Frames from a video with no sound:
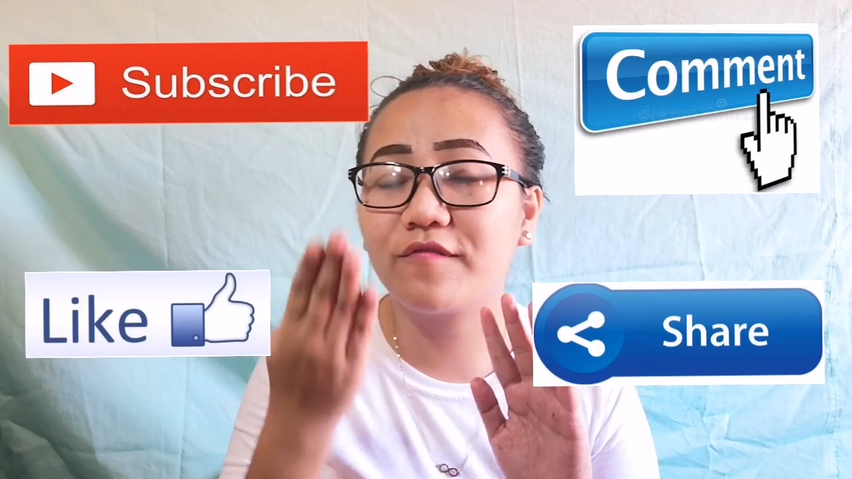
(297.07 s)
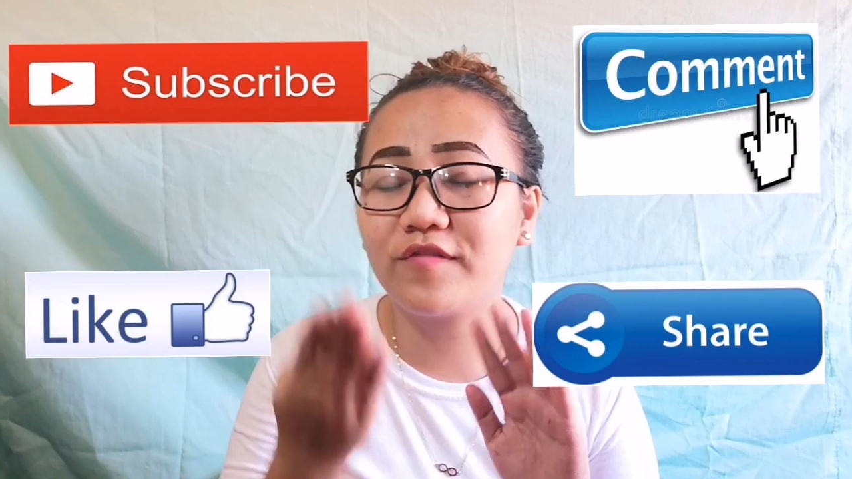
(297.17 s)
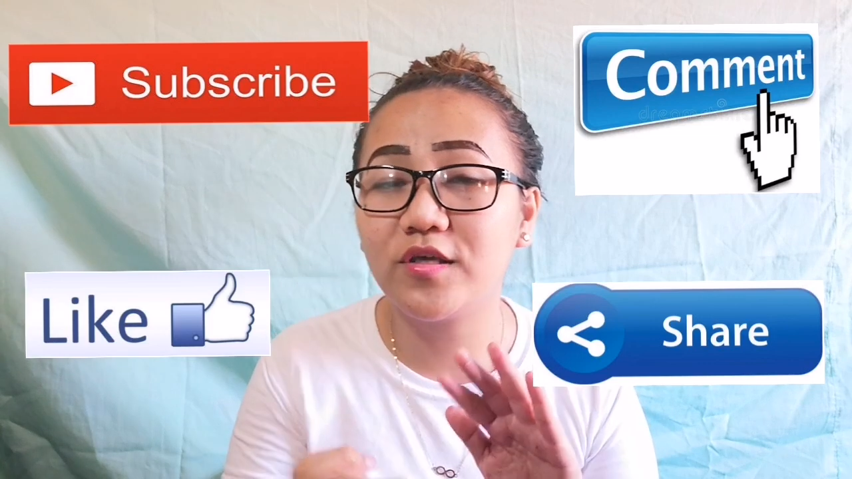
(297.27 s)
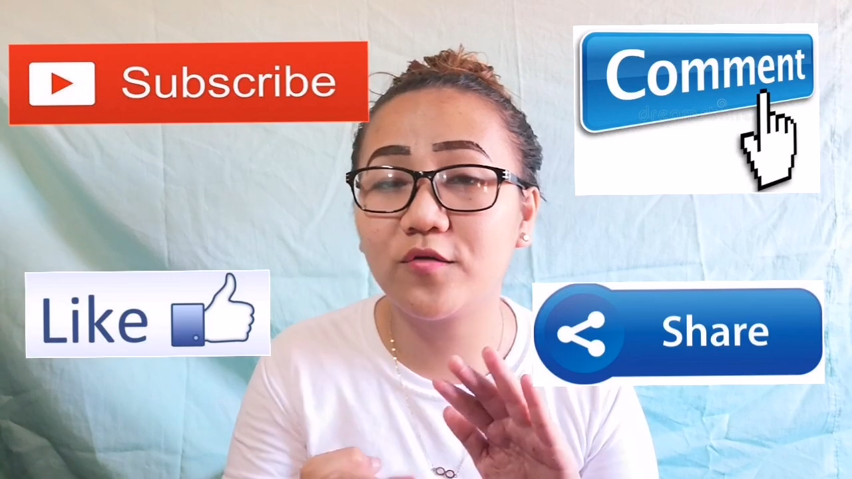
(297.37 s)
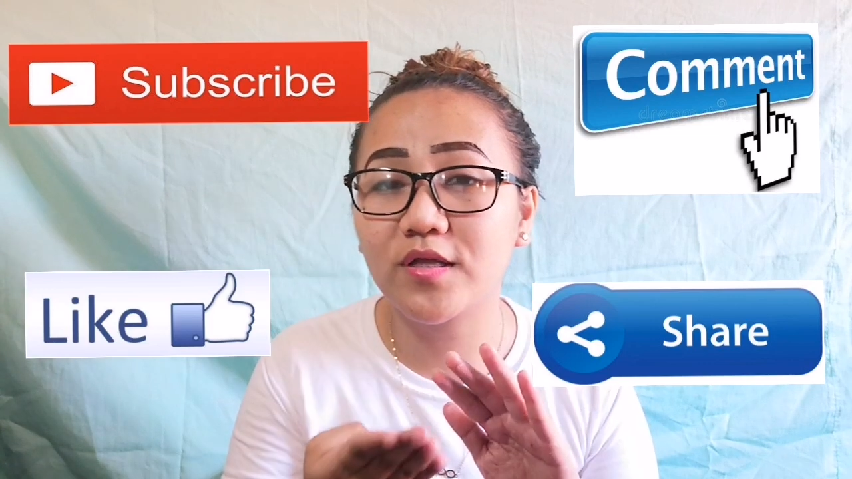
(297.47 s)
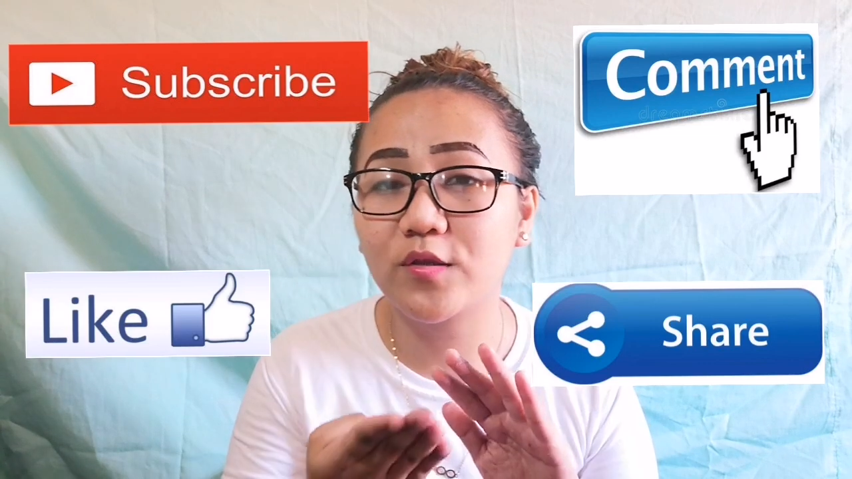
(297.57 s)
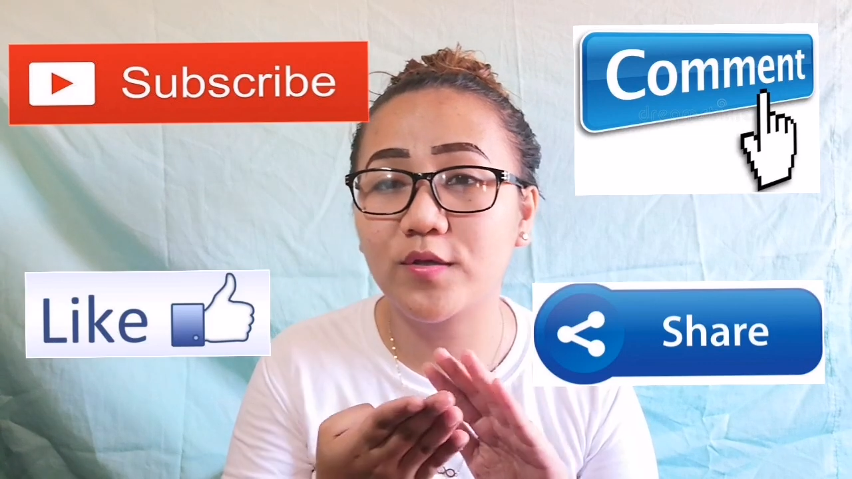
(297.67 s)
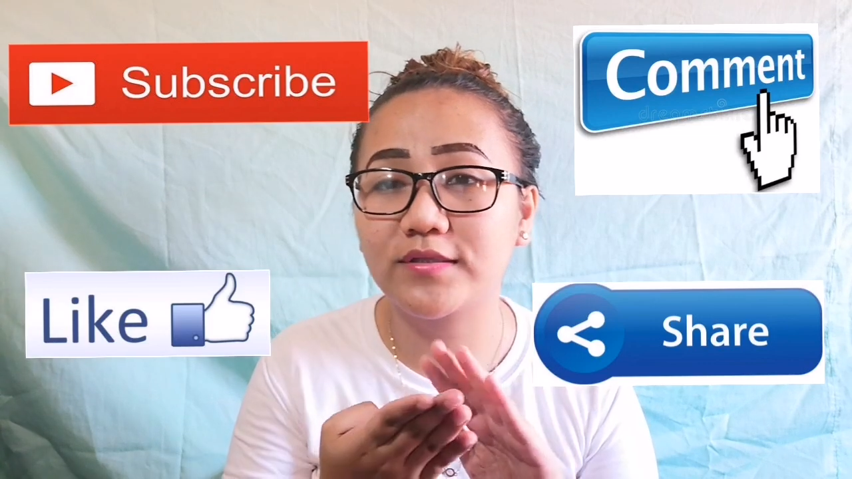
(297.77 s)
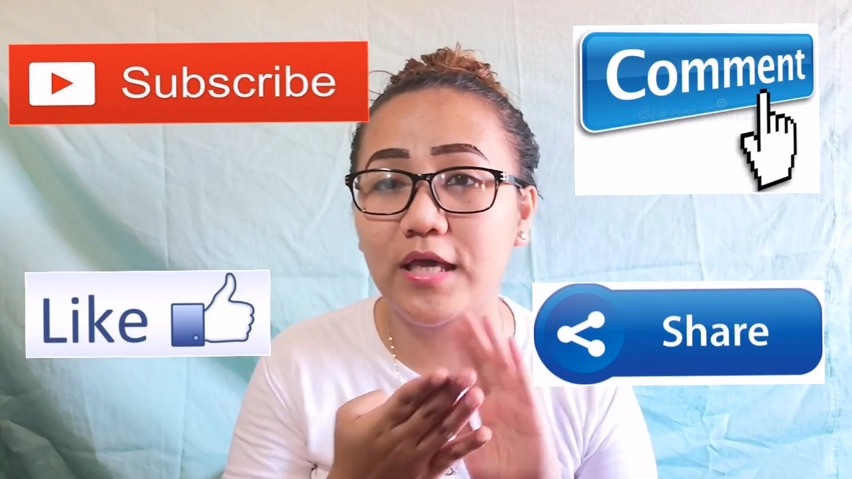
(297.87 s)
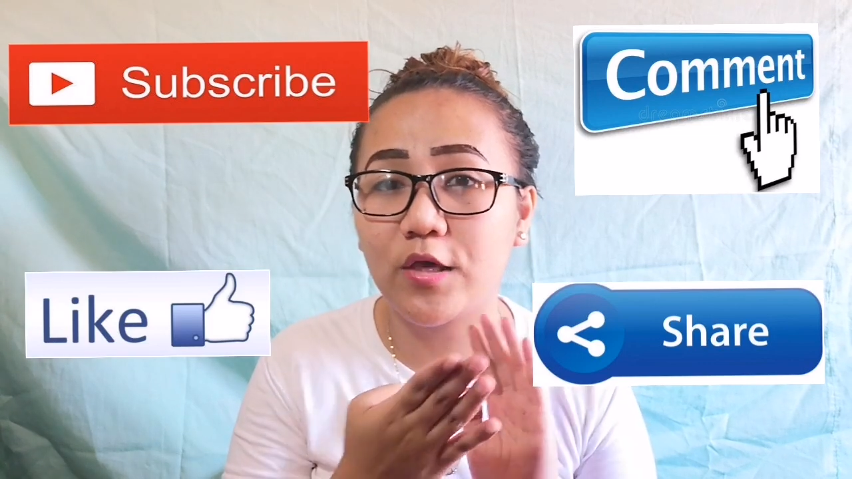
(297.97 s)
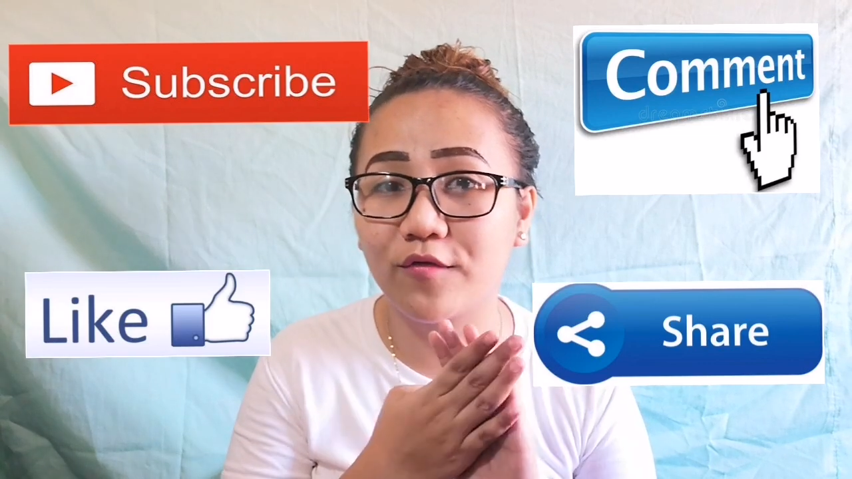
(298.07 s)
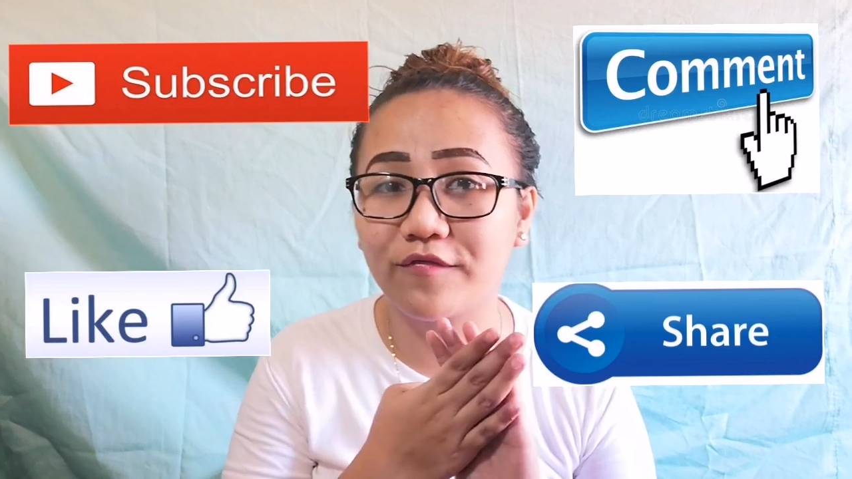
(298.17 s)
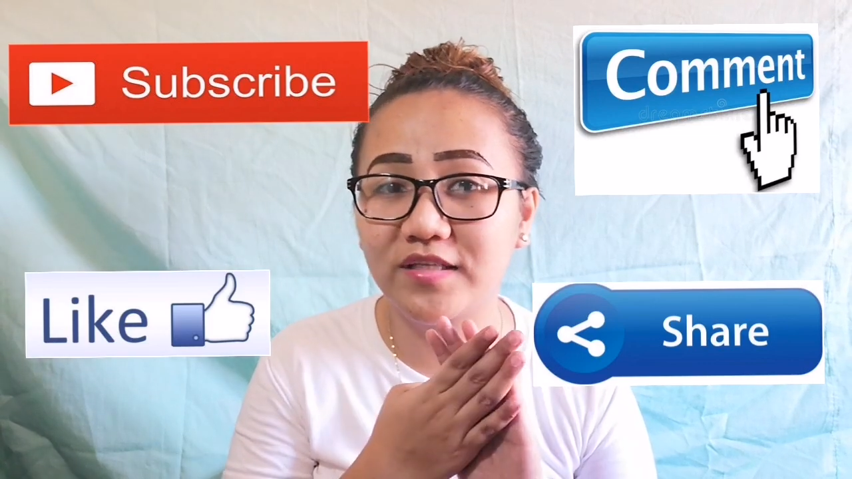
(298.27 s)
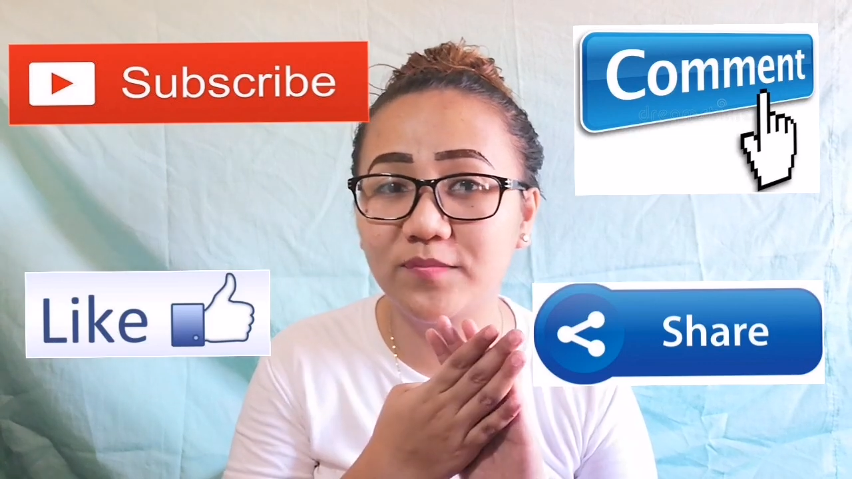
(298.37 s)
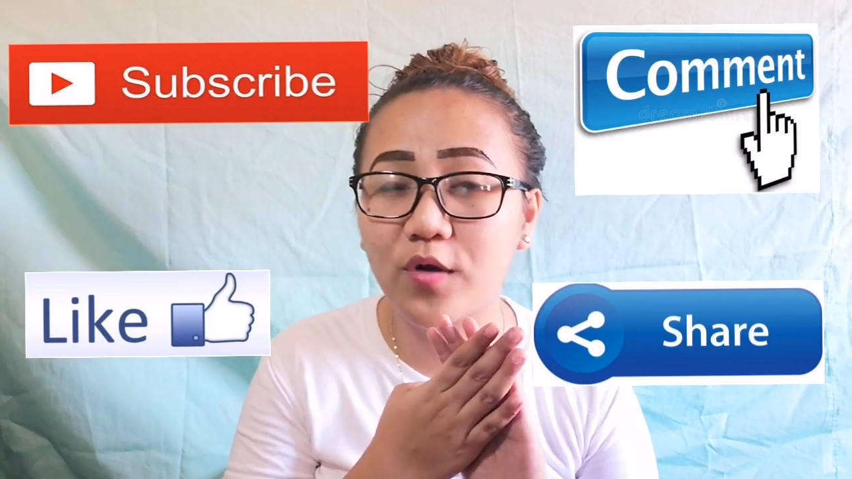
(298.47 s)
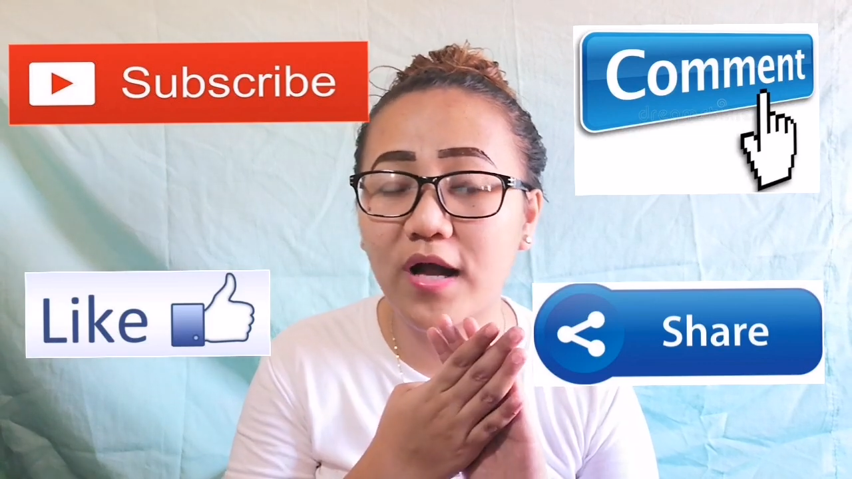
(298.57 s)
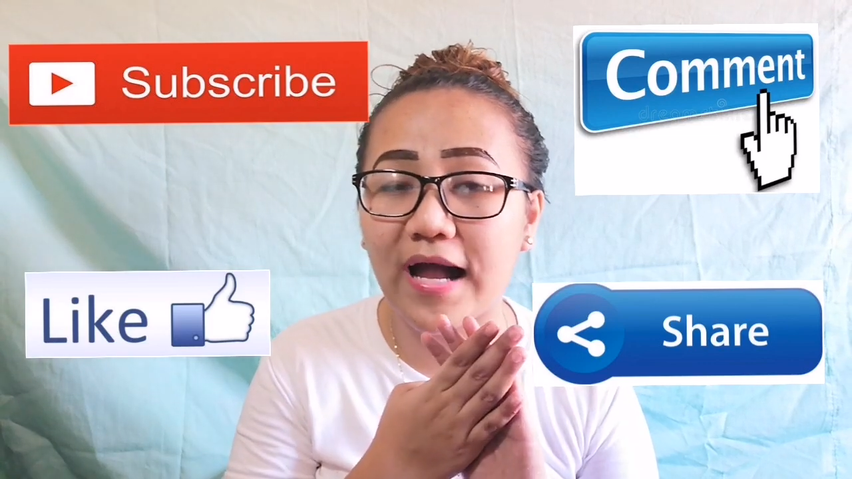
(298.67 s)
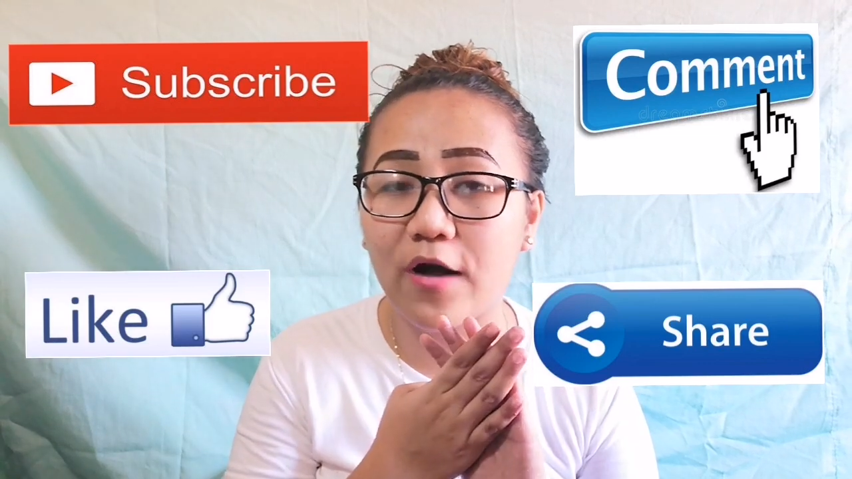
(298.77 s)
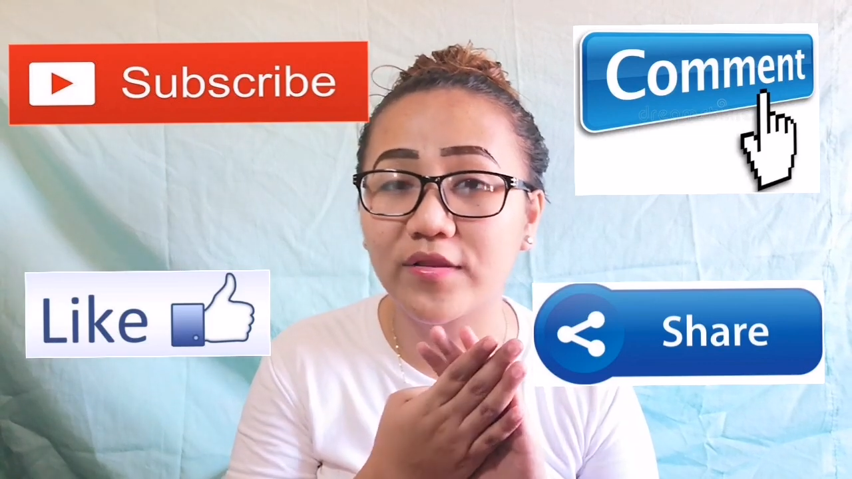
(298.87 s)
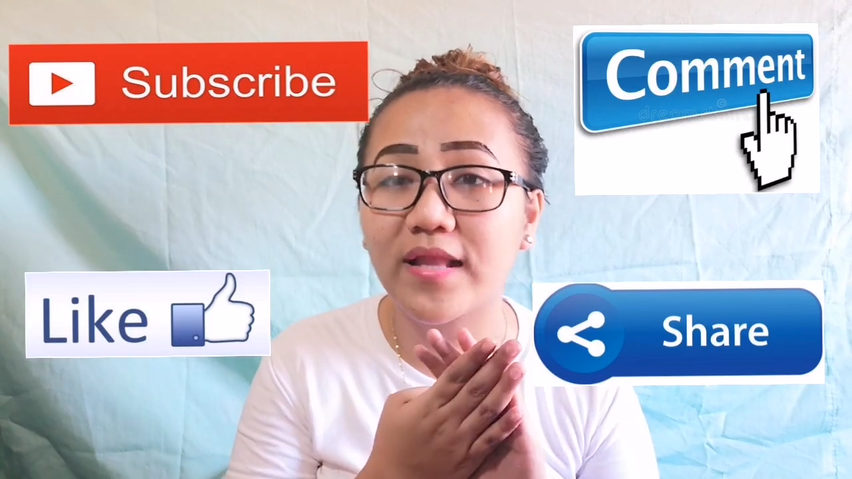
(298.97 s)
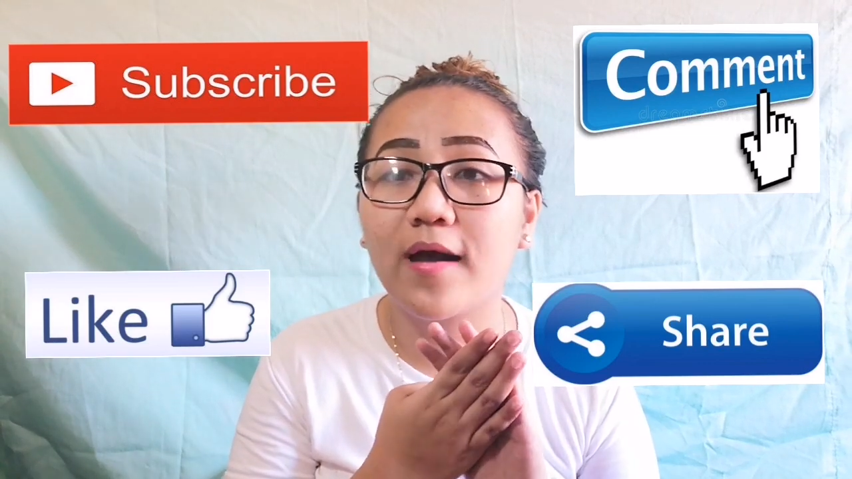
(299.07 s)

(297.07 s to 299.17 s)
video na to sa iyong Facebook account